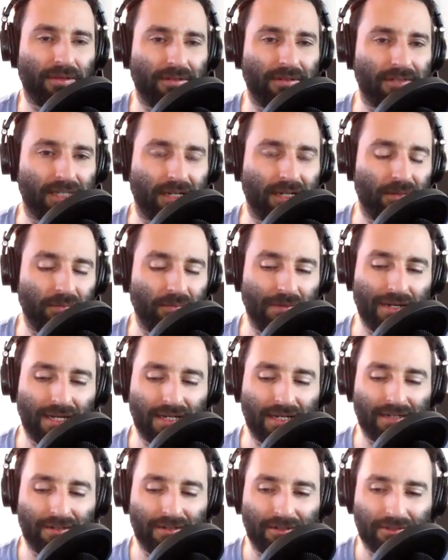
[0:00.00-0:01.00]
There was a
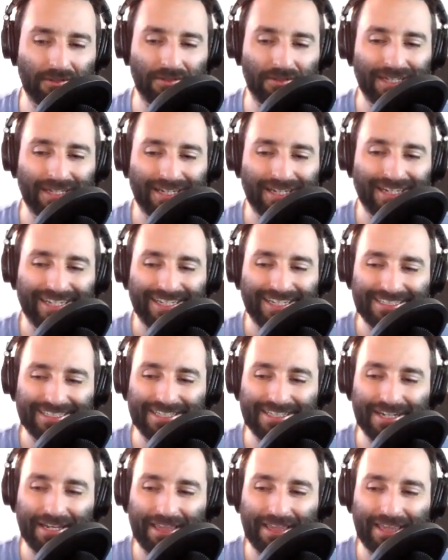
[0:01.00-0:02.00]
comedian who
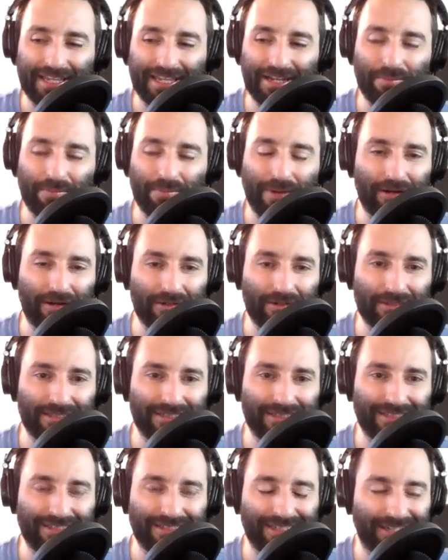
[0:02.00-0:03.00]
did a thing about,
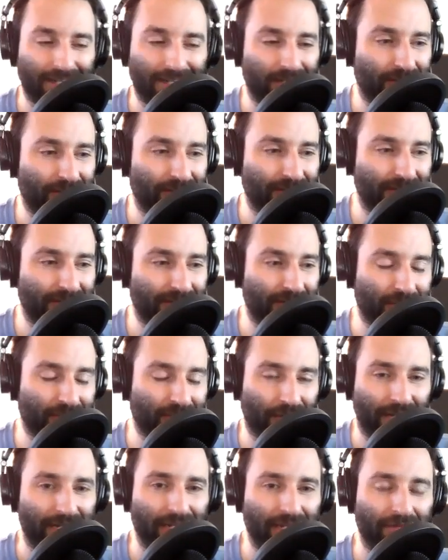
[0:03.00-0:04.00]
you're
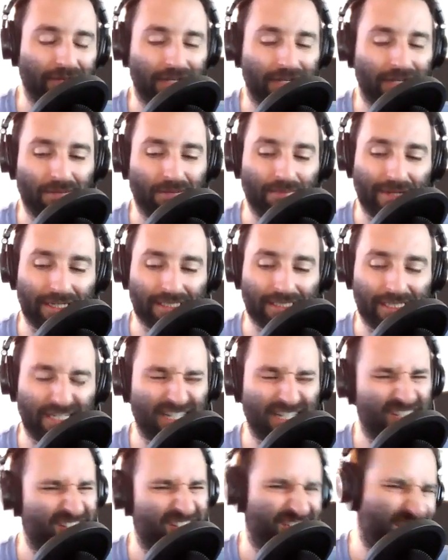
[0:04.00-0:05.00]
trying to give your kid
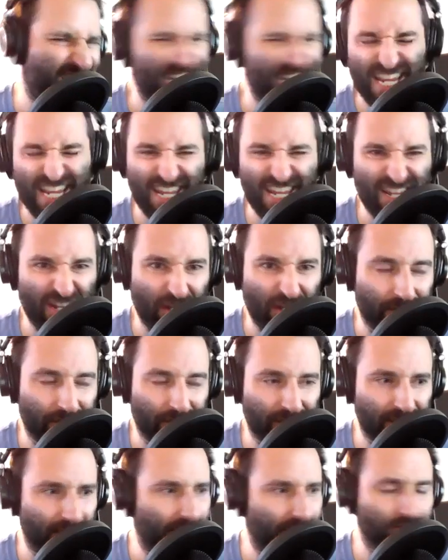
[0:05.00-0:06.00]
medicine and they're saying, ew. And
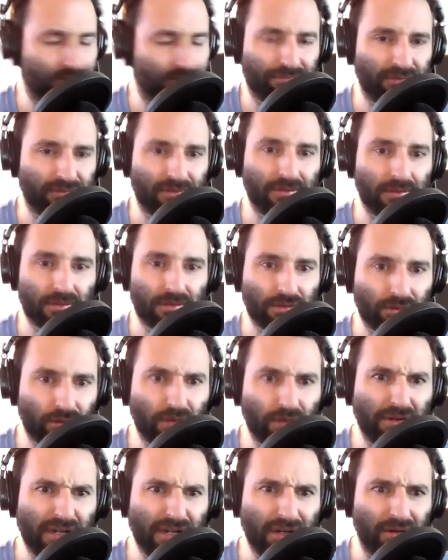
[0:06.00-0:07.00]
he's like,
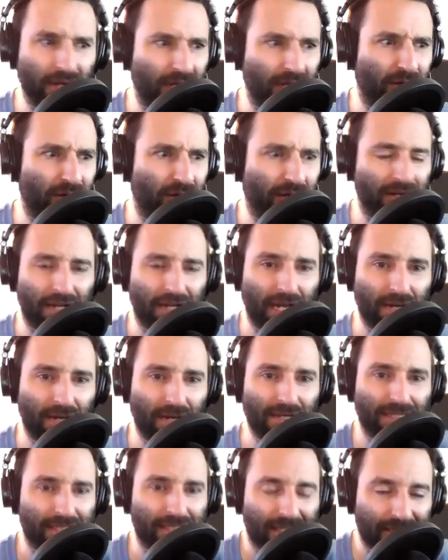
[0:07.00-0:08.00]
screw you, ew. Are you kidding
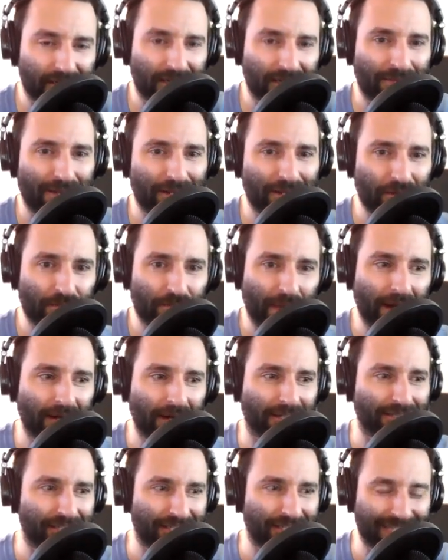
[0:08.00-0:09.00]
me? This thing's going to make you
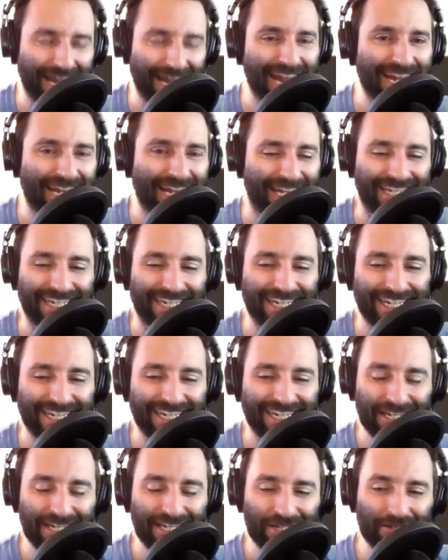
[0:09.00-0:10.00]
better. Just take it.
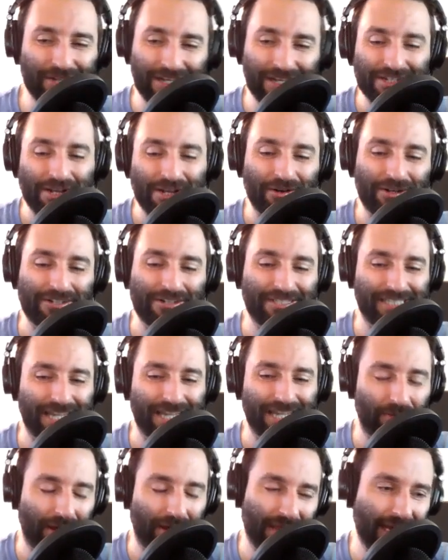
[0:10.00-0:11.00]
You don't
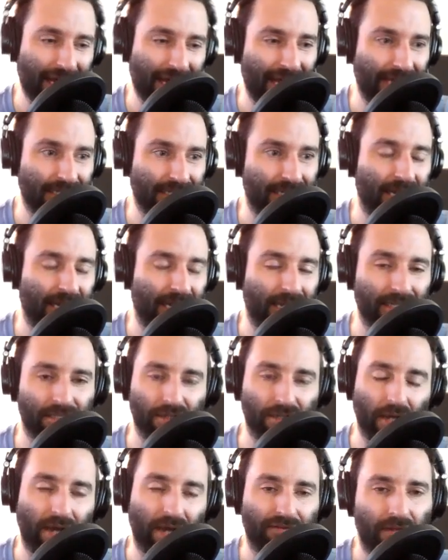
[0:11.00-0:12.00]
understand why they can't take it.
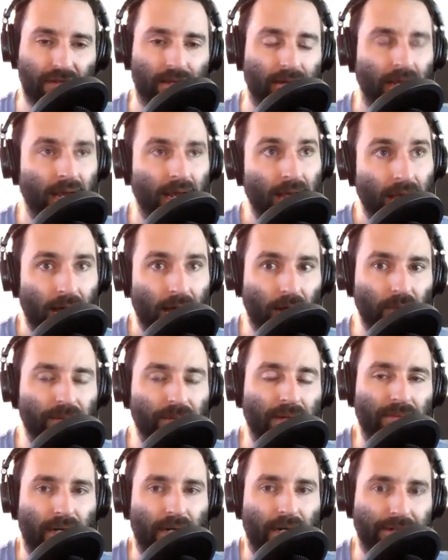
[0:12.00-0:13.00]
So you have to help
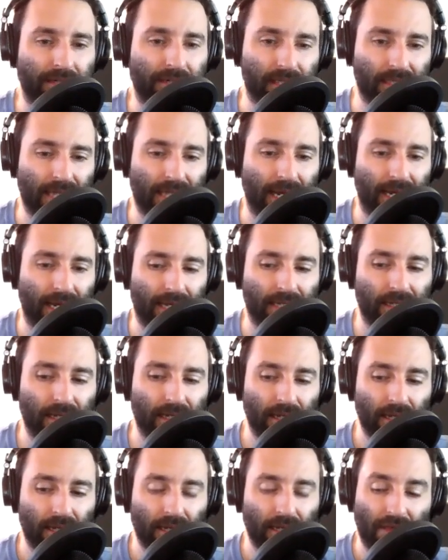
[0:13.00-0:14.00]
them understand
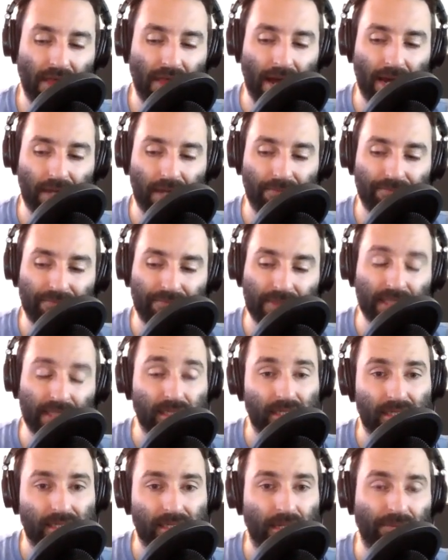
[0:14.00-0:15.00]
that
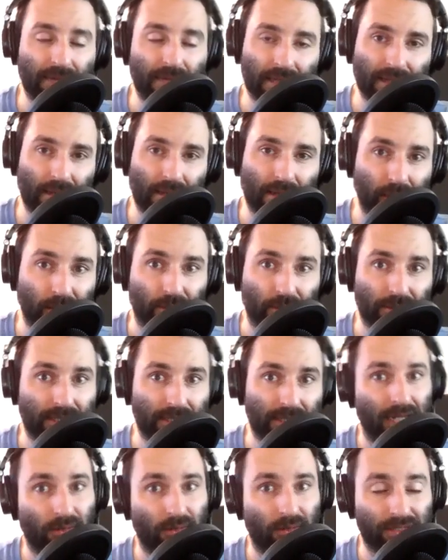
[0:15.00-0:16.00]
this is something that people
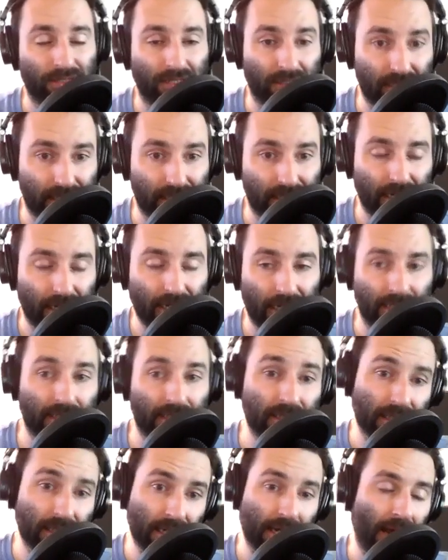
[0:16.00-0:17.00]
take when they're sick and
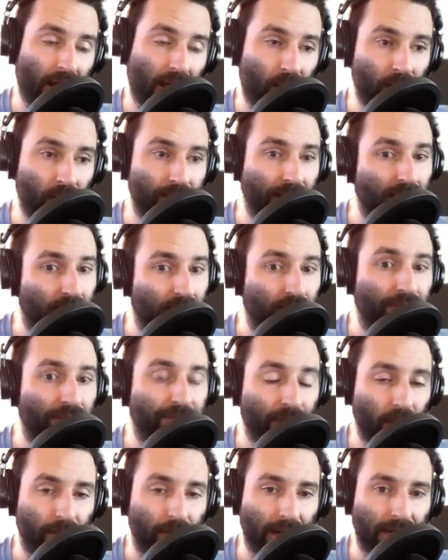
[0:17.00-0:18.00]
it's going to help make you
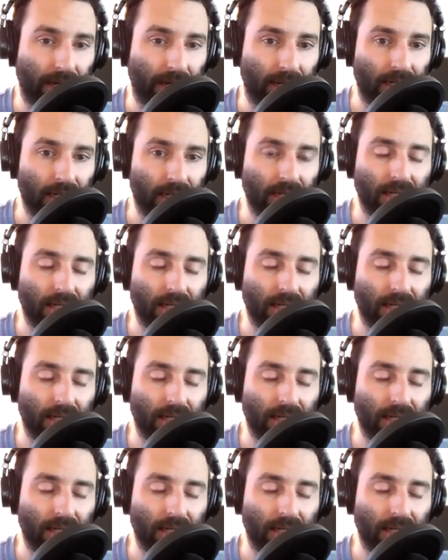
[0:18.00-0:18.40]
feel better.